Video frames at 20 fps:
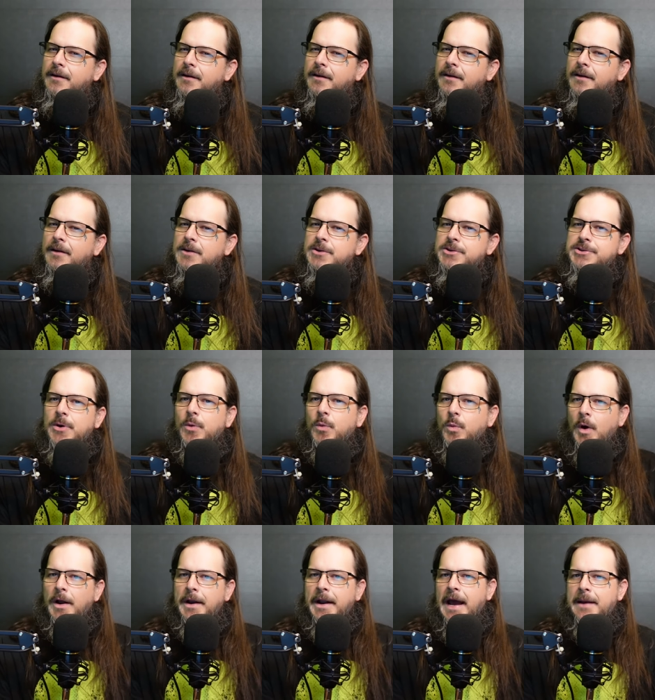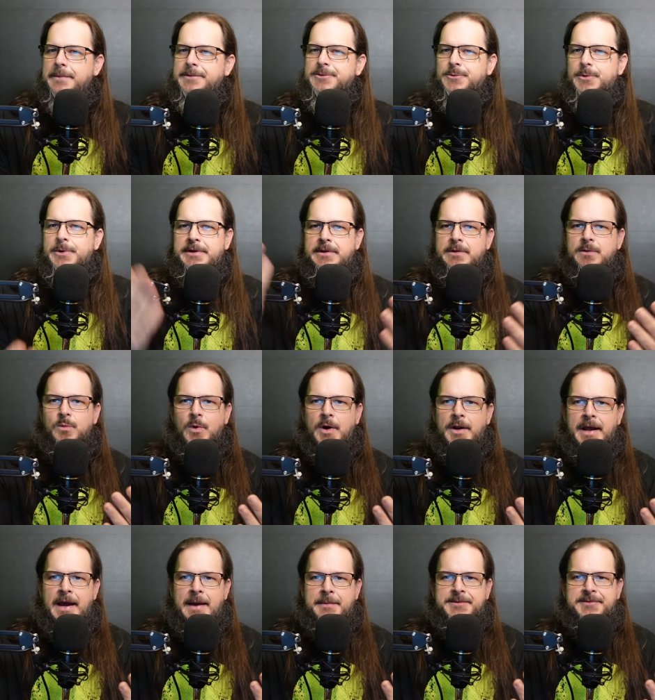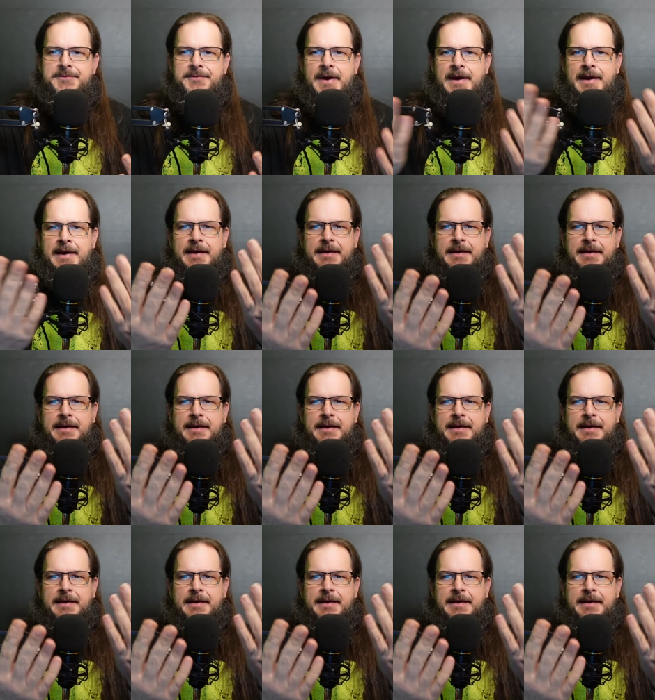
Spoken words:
So one app's real and one app's fake.